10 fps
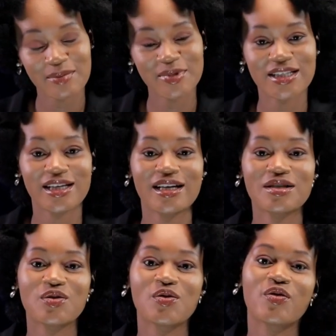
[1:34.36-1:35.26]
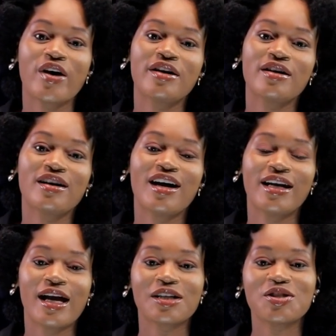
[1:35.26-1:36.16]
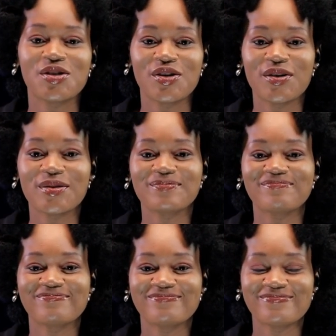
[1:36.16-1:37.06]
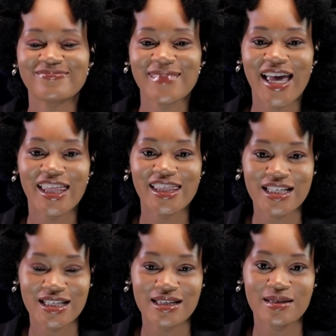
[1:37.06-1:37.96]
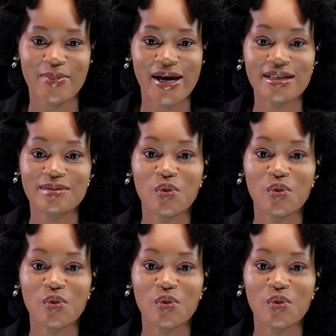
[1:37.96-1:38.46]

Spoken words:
I'm a singer, songwriter, an actor, and this is Spice